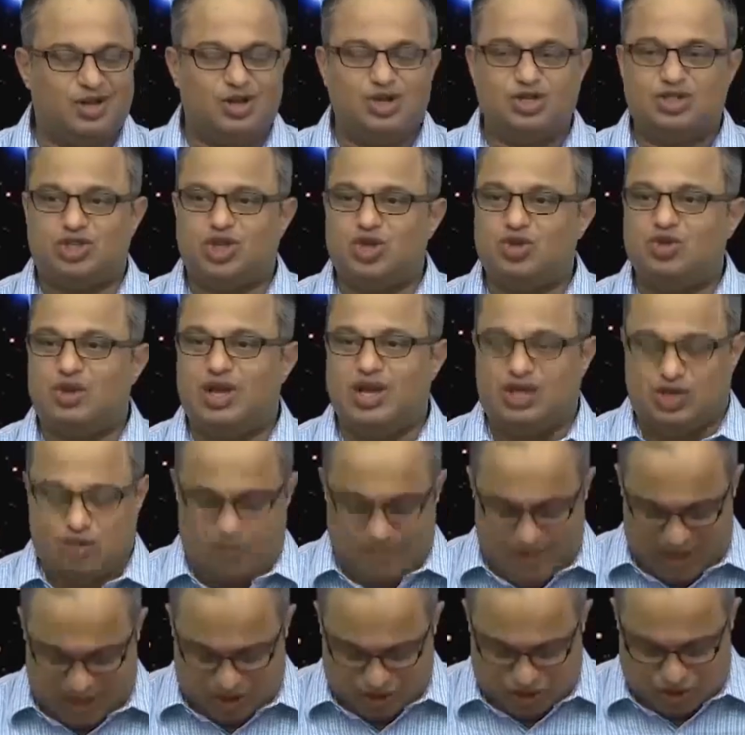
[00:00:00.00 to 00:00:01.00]
So, you need to
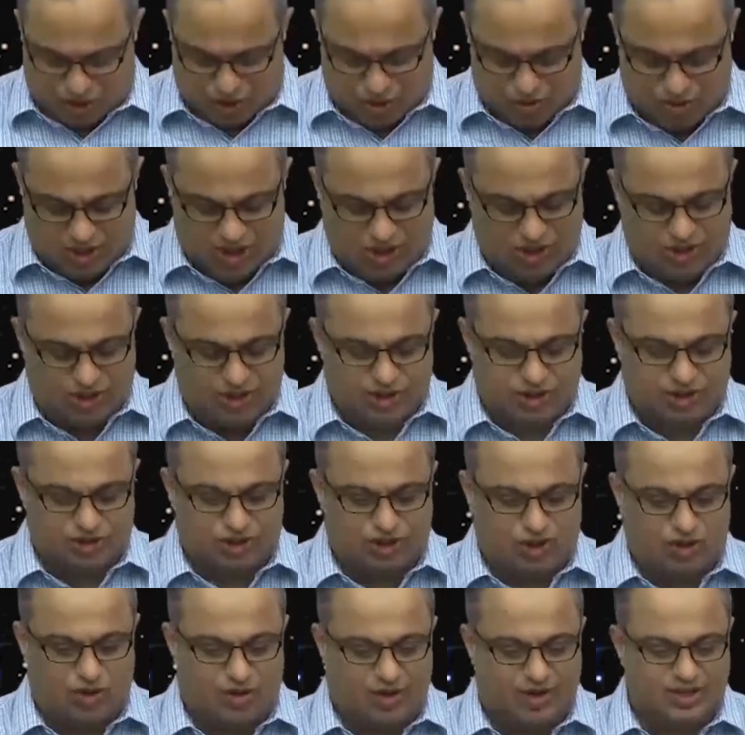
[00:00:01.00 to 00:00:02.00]
make a judicious
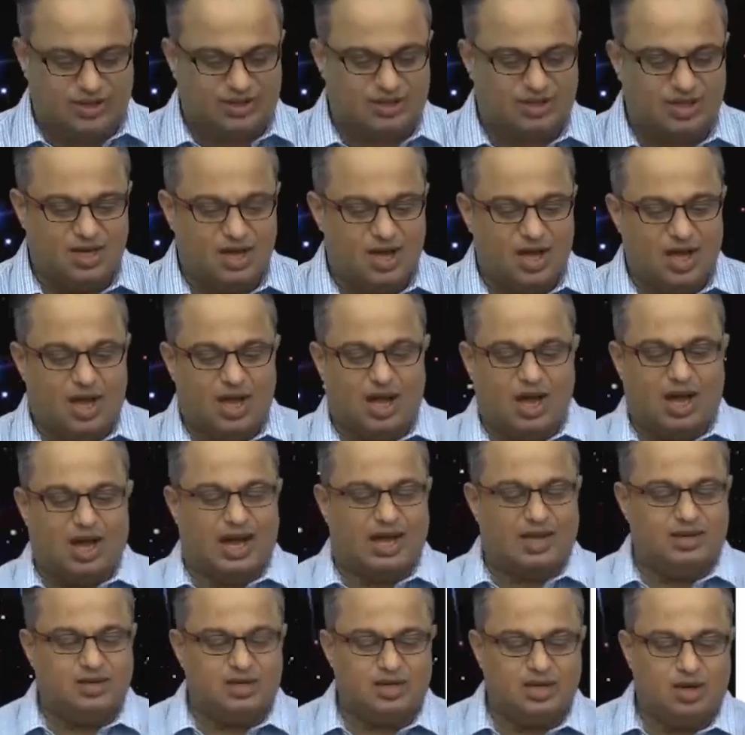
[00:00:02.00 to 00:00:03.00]
choice,
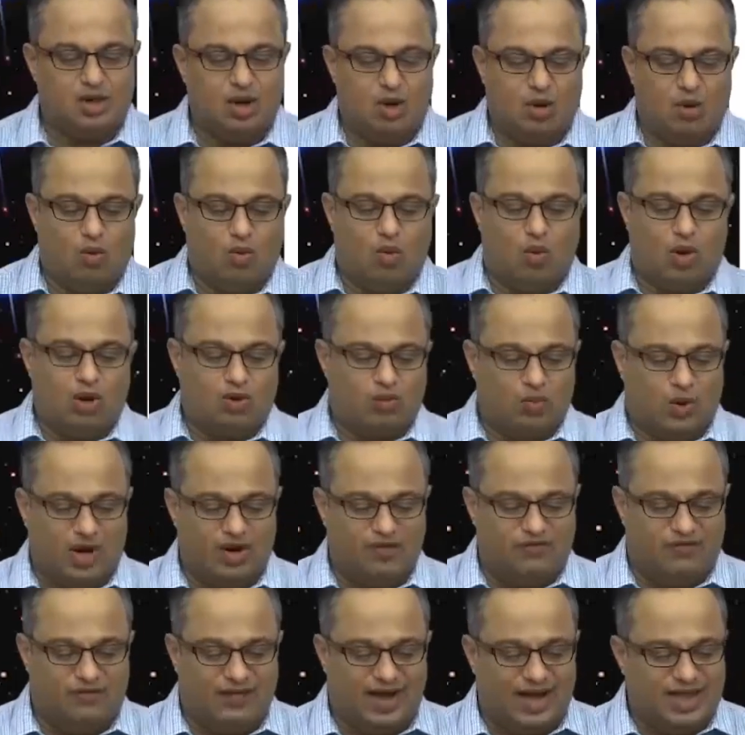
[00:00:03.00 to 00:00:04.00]
and what
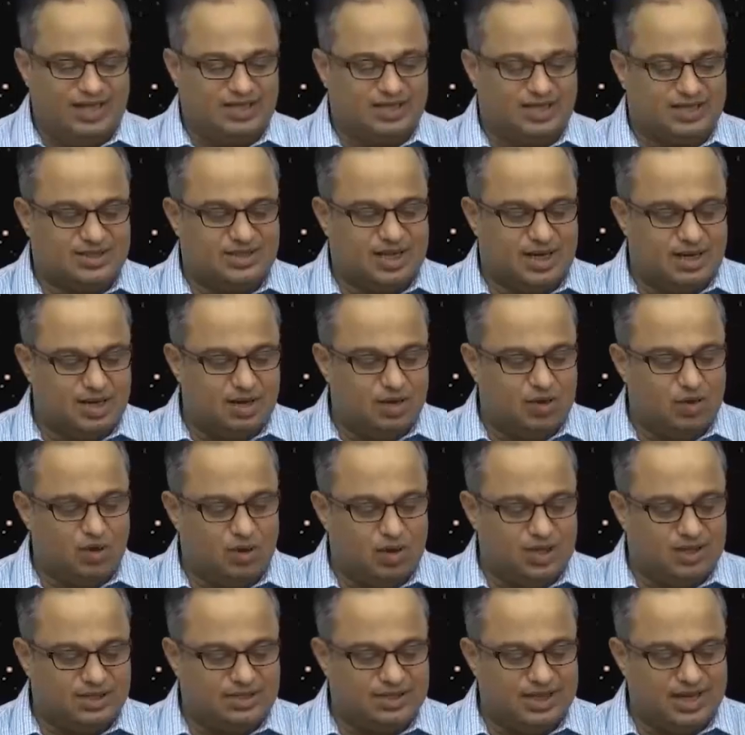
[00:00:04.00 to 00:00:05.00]
one finds is that,
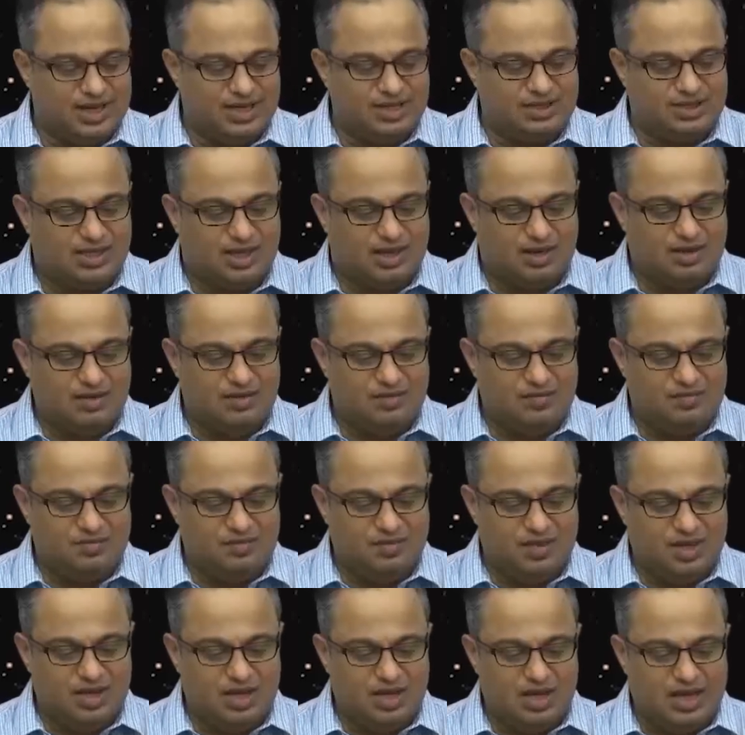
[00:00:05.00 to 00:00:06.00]
notice it is,
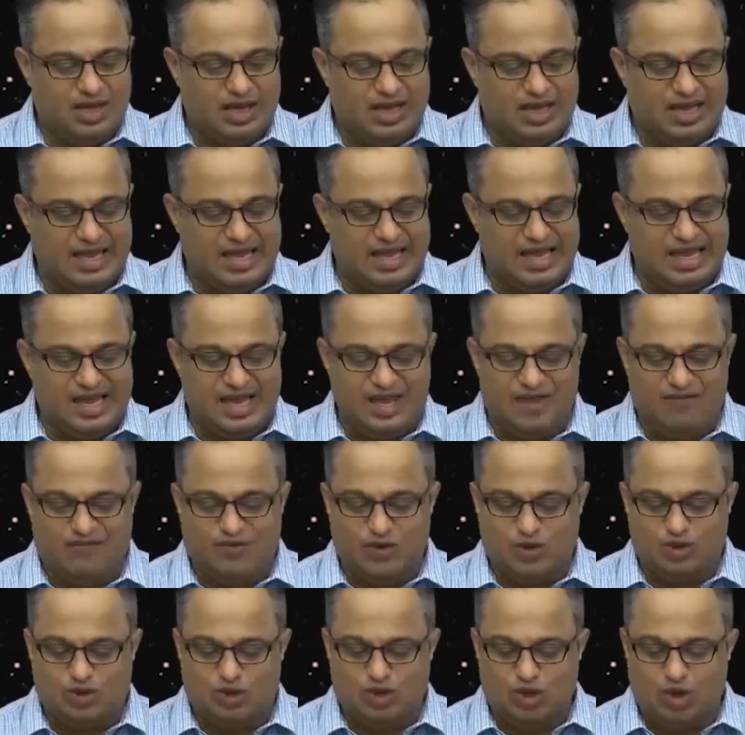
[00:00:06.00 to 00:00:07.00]
if
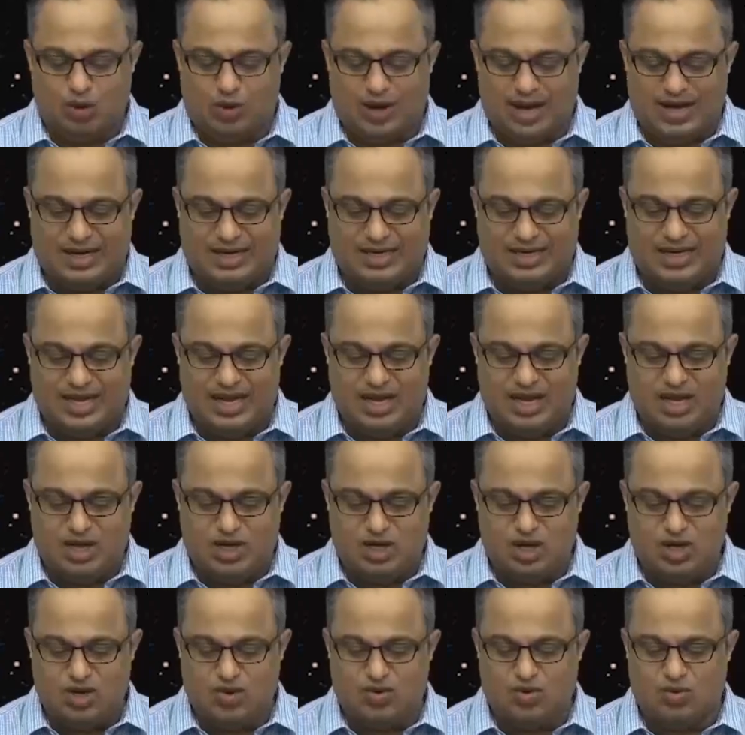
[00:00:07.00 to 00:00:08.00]
you look at d
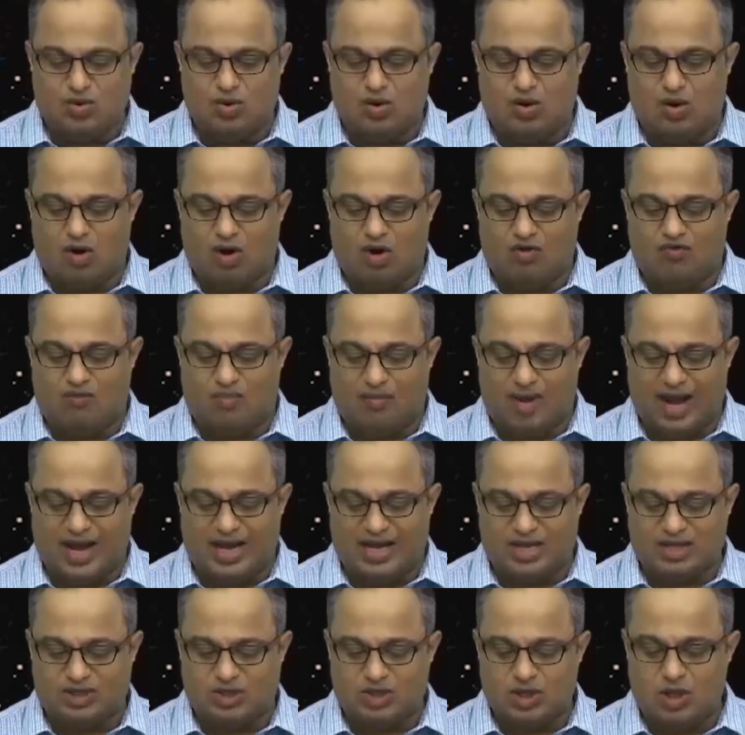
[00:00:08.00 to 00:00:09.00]
nu of
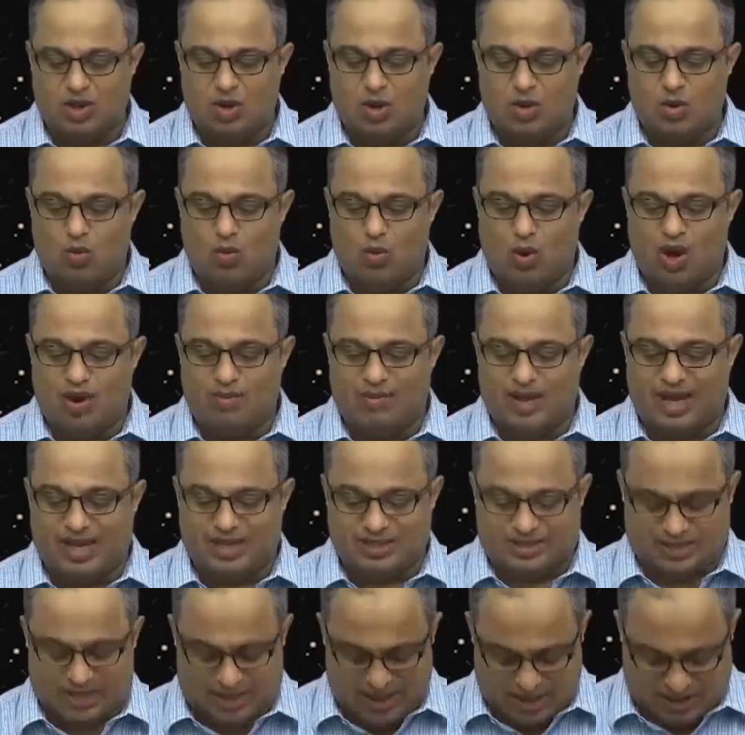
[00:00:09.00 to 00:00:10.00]
minus 1
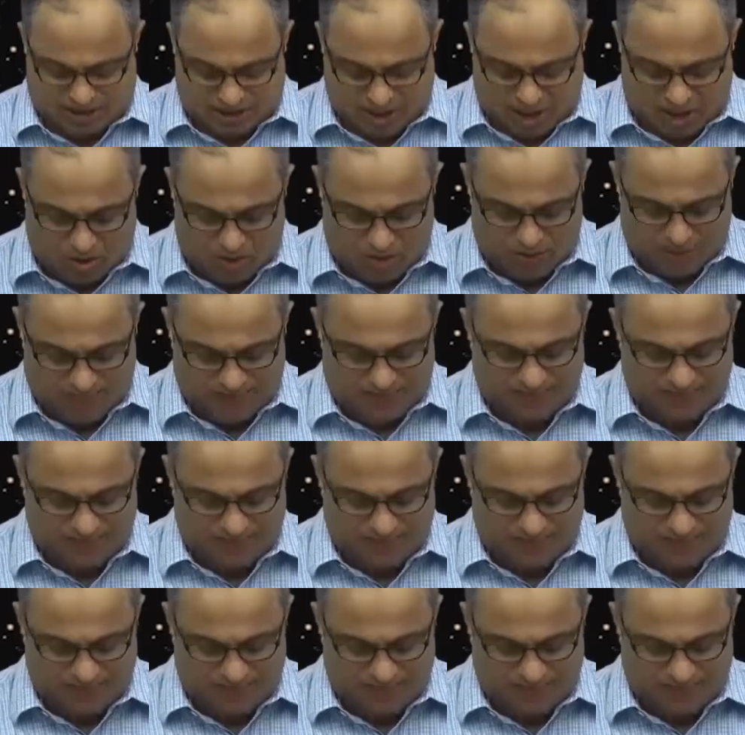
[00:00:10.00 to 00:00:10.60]
minus I tau,